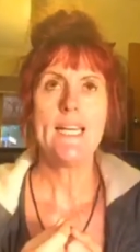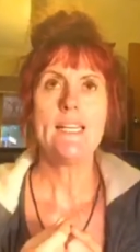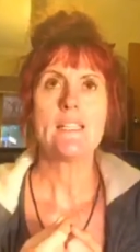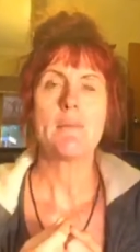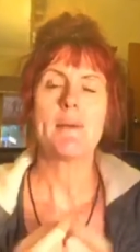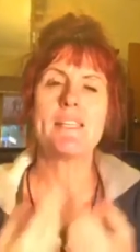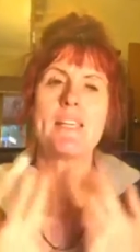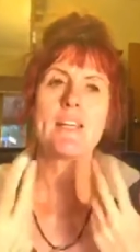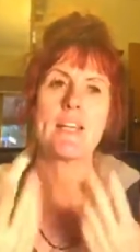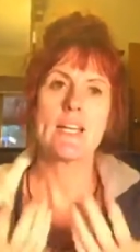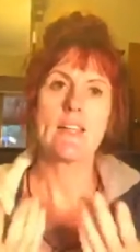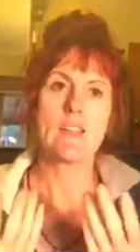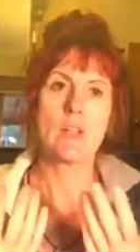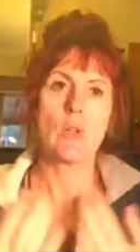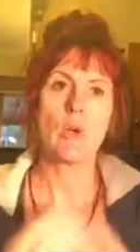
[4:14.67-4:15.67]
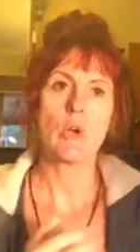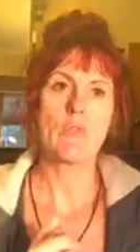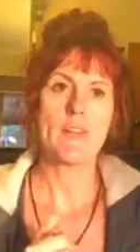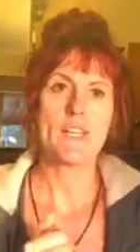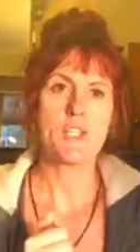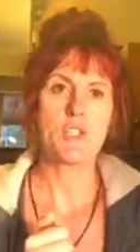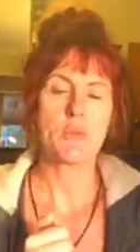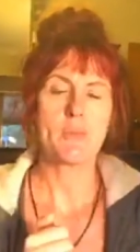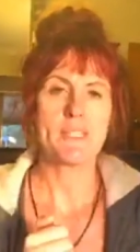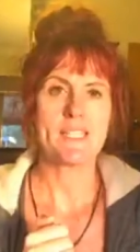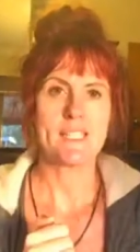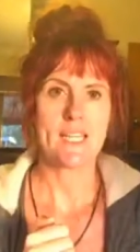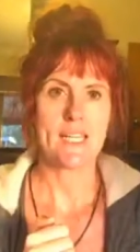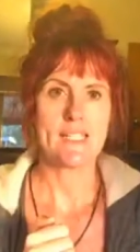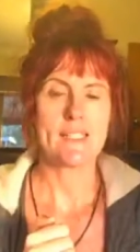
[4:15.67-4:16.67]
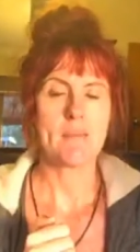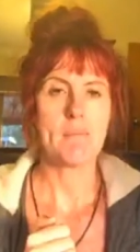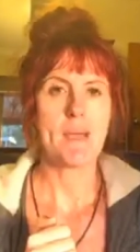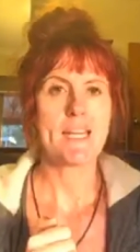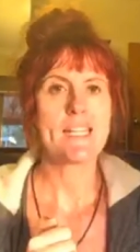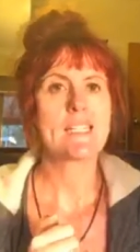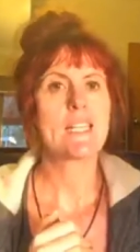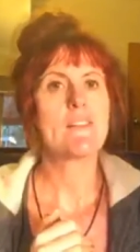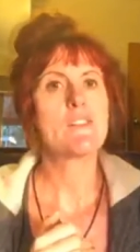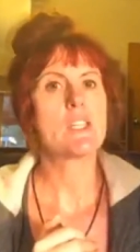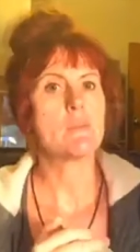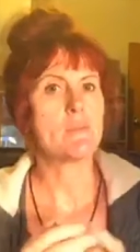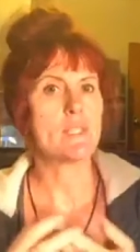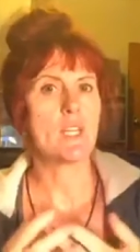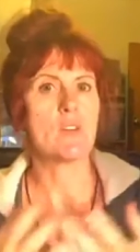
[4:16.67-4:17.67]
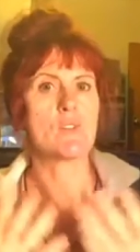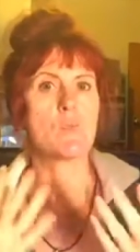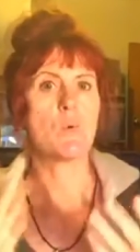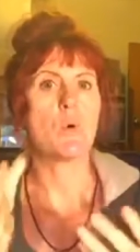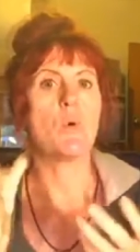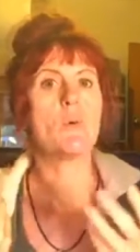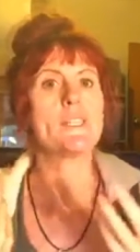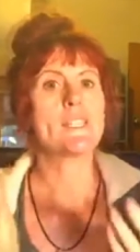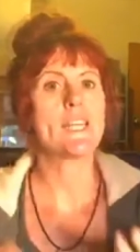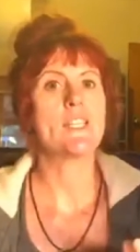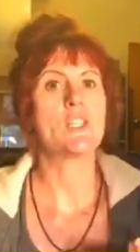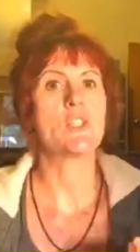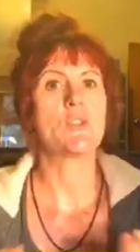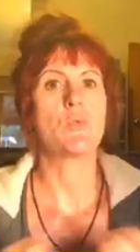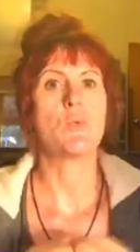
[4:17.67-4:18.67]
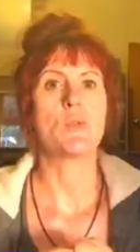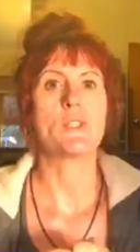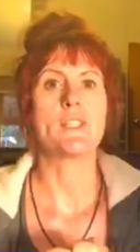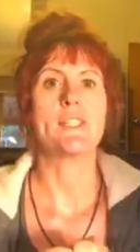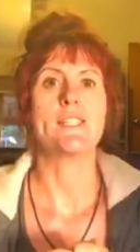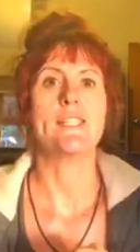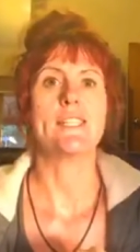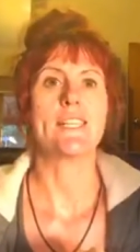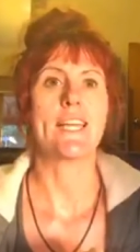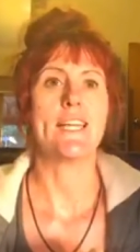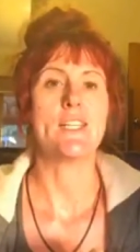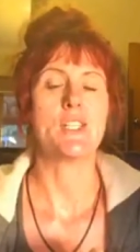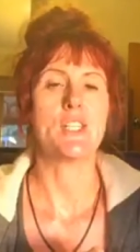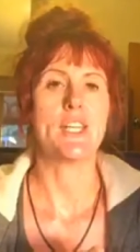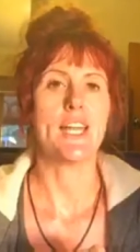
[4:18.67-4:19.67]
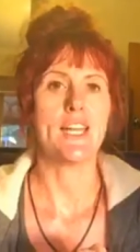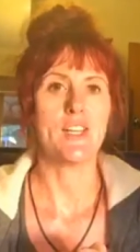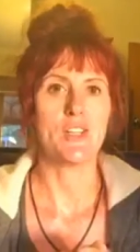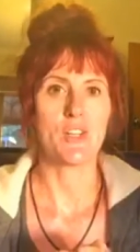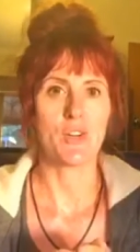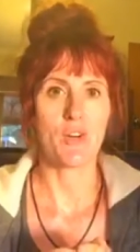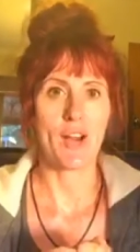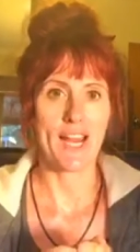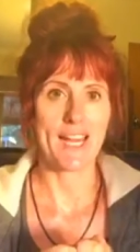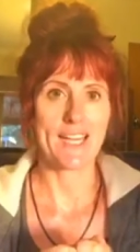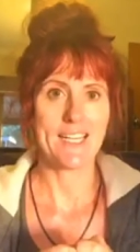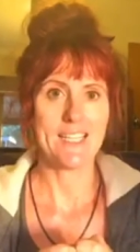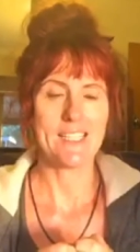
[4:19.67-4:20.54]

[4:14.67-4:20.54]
So basically, the law of entropy states that matters left to themselves will always tend towards disintegration and degrade,